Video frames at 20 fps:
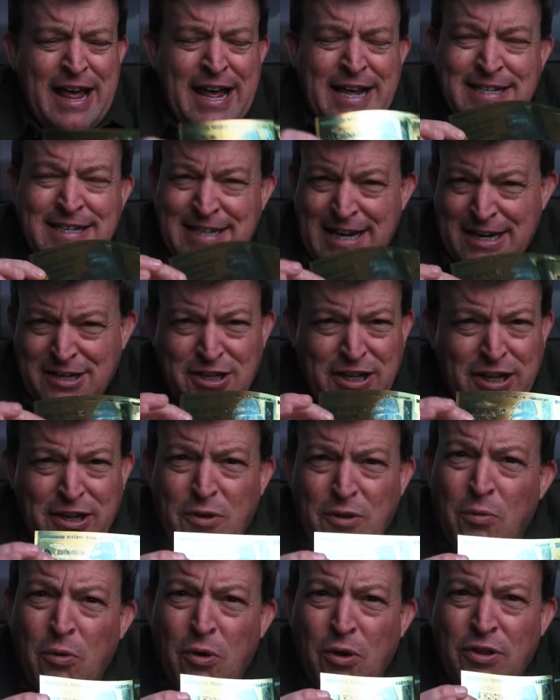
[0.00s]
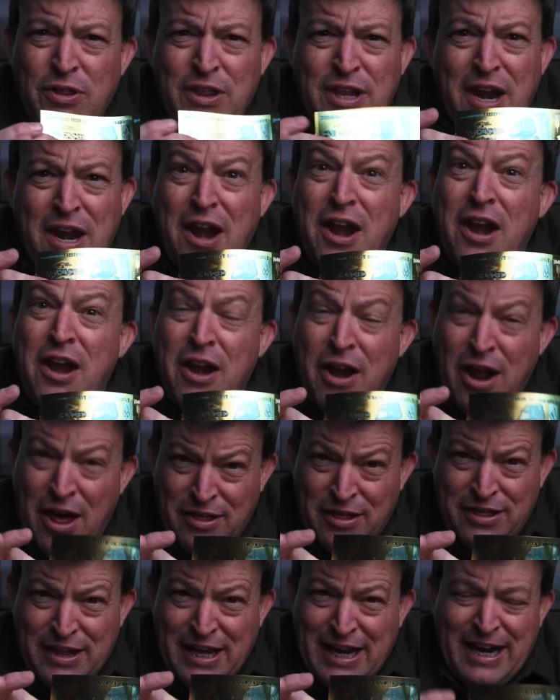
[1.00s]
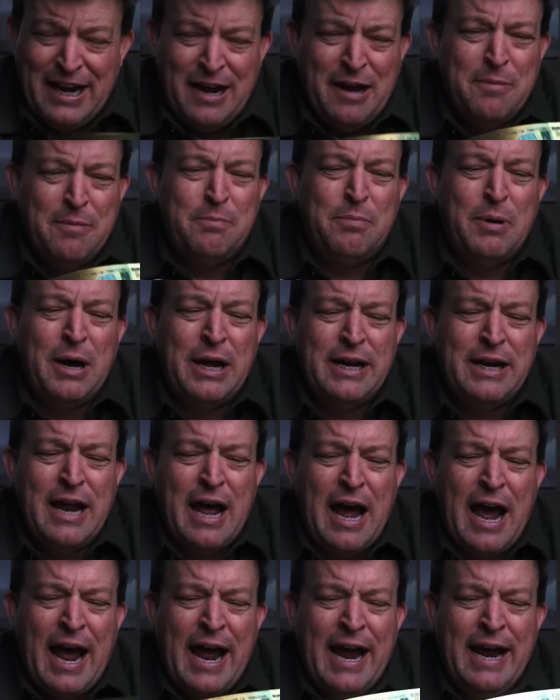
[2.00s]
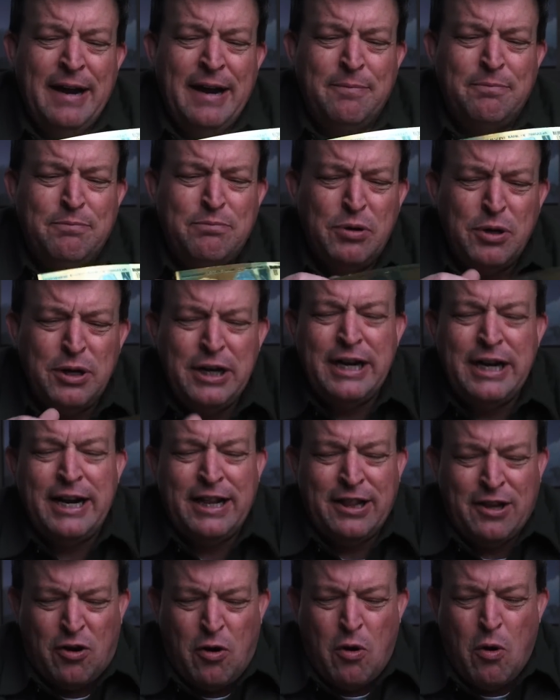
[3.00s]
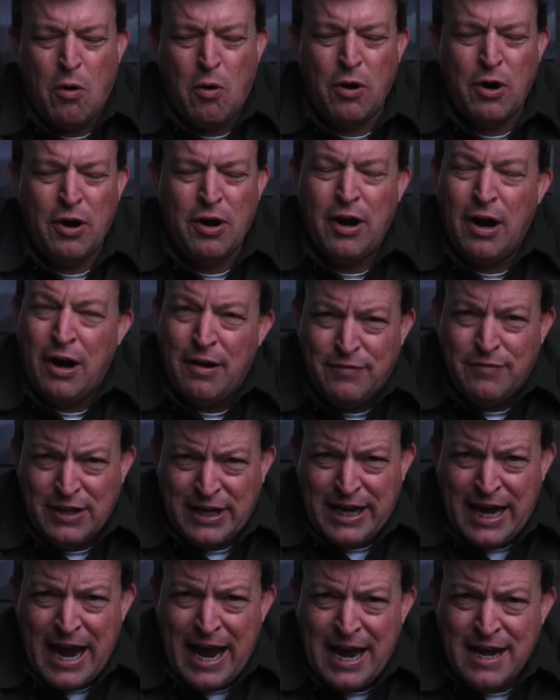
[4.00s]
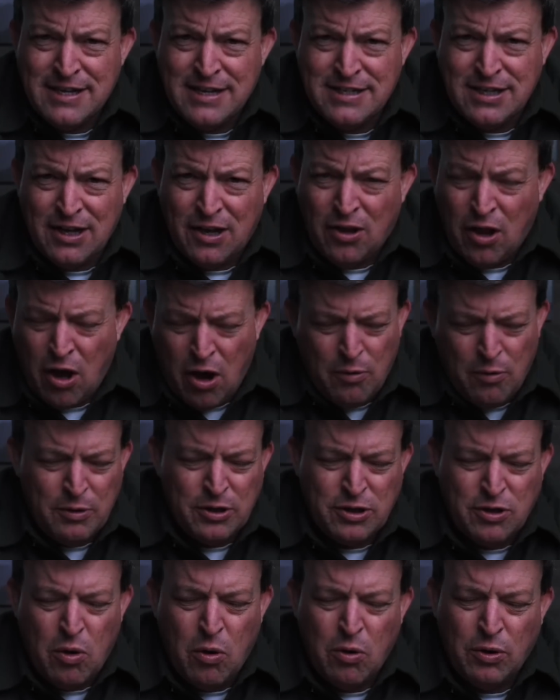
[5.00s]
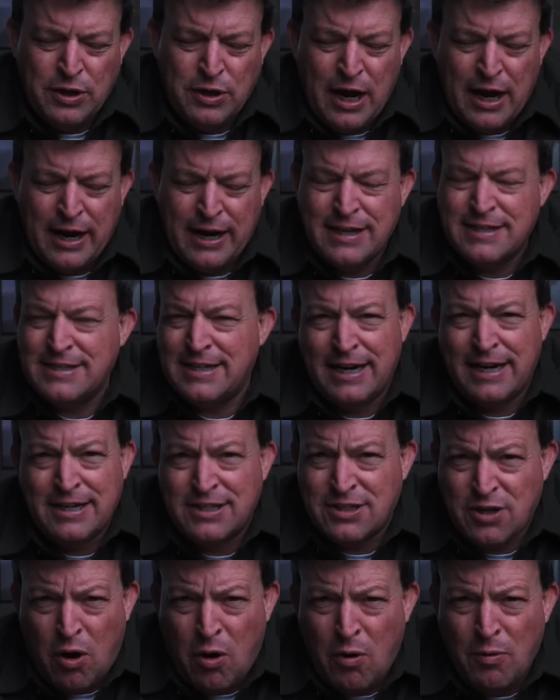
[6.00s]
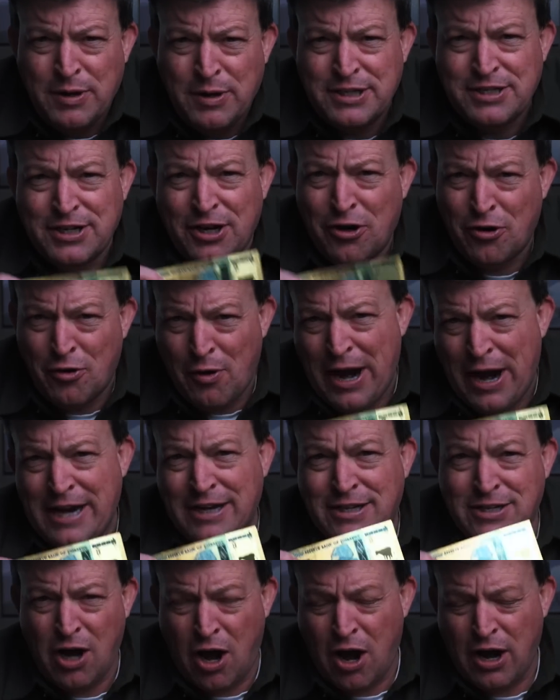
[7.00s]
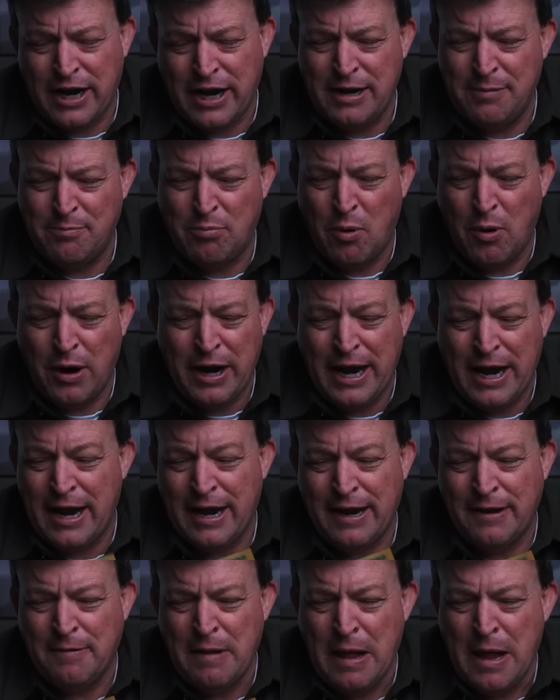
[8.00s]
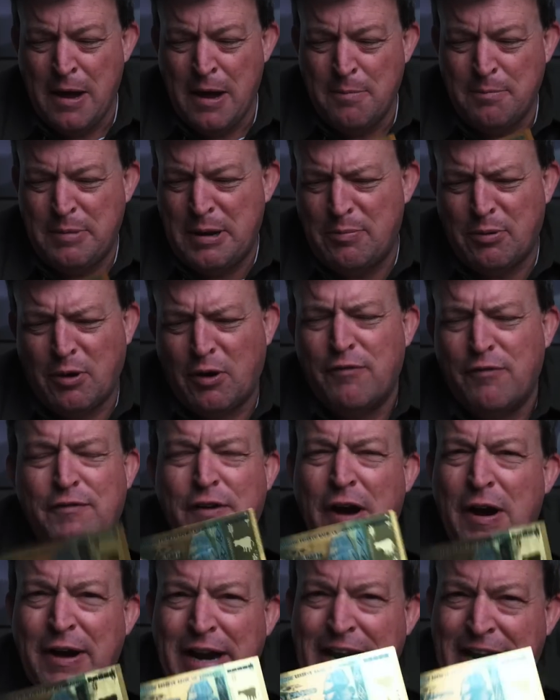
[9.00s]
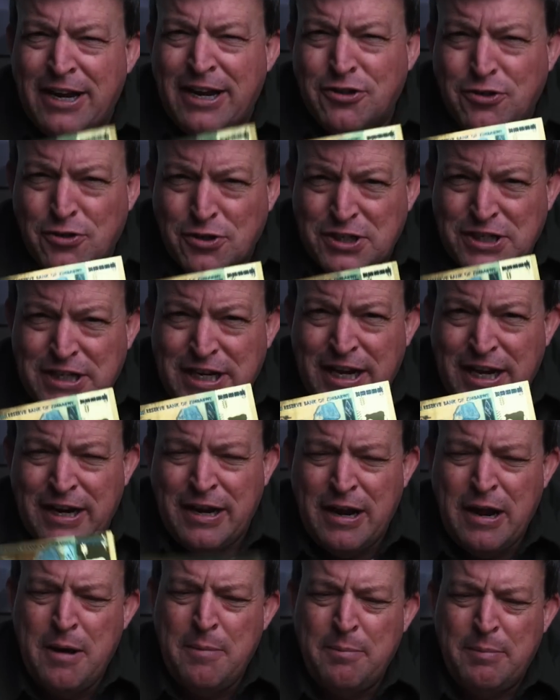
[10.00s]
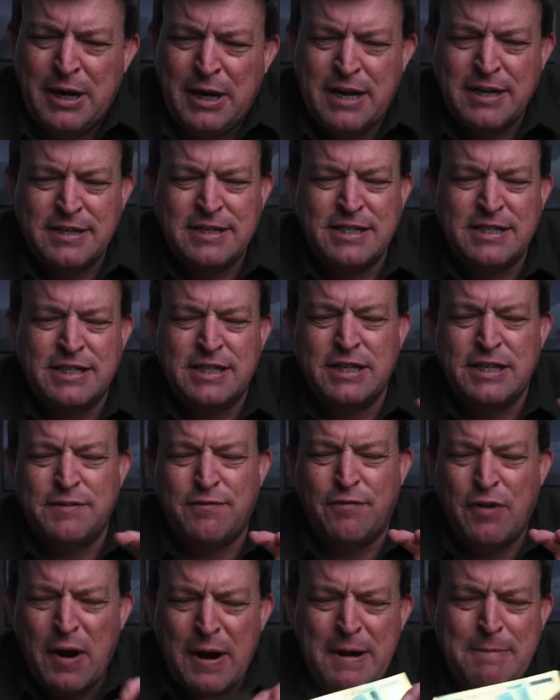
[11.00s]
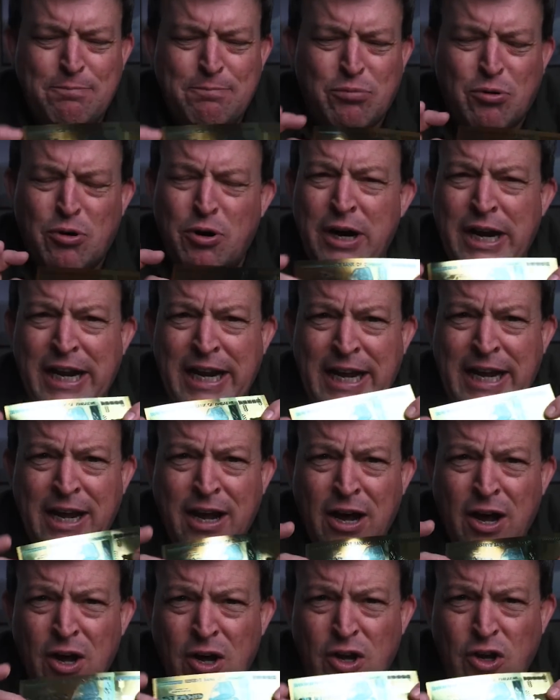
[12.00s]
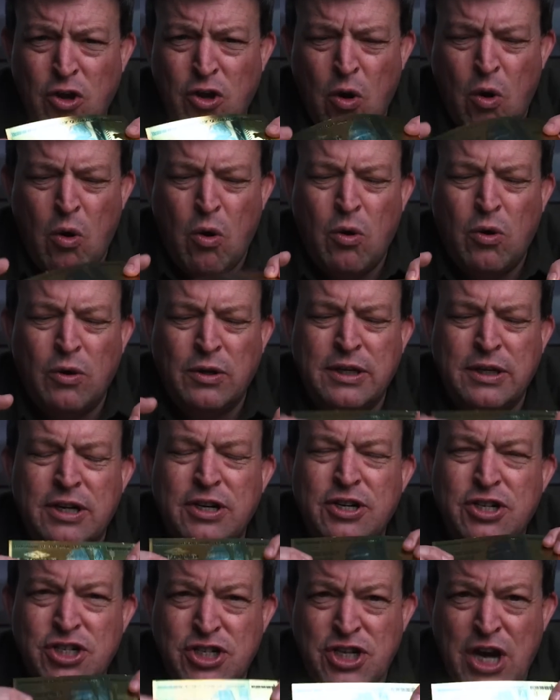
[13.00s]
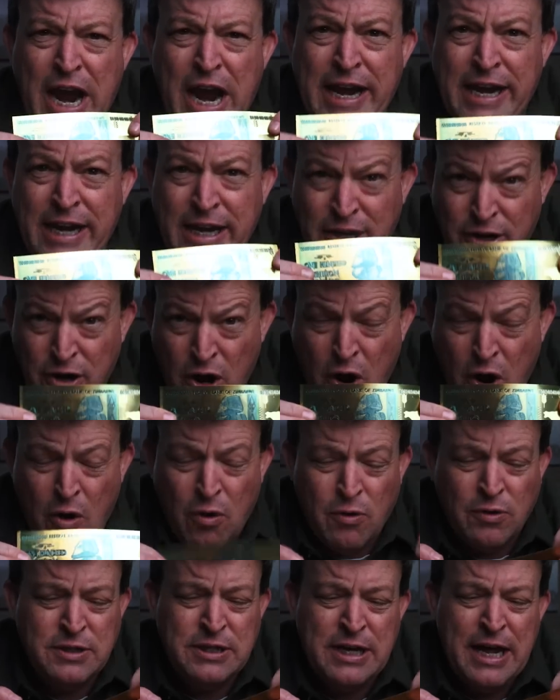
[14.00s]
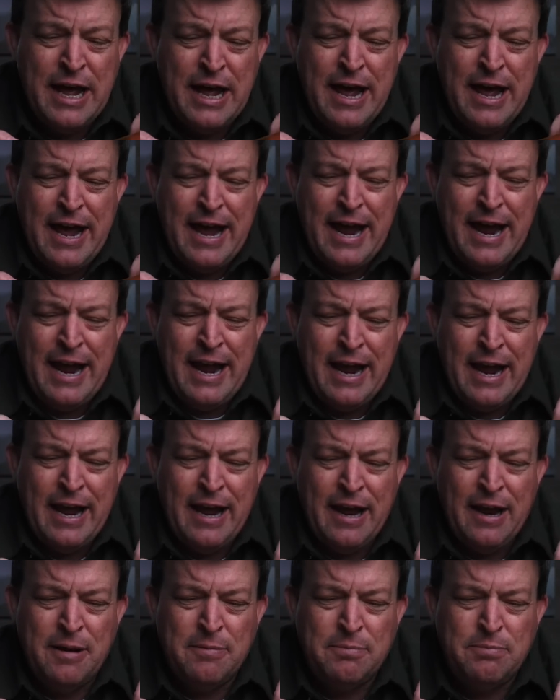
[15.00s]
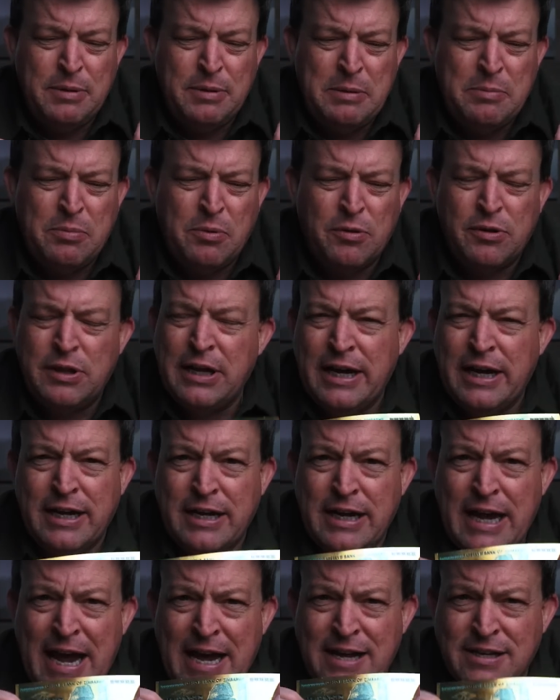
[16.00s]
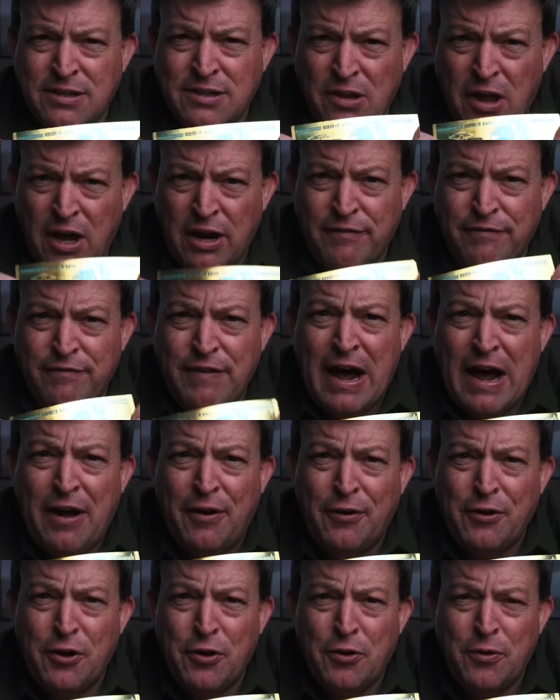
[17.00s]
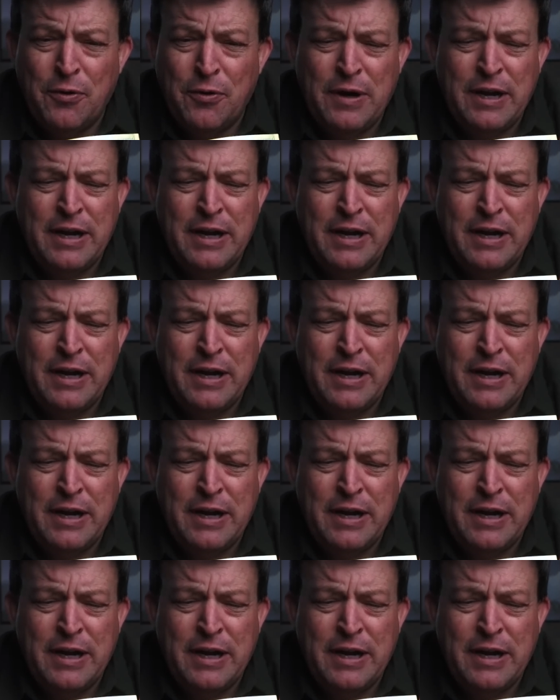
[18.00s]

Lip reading: Essentially, they're worth nothing. But I put it in the corner of the case along with gold nuggets, and it's always a great talking point. And people are very interested because it's this very pretty gold shiny note, and people think it has a lot of value.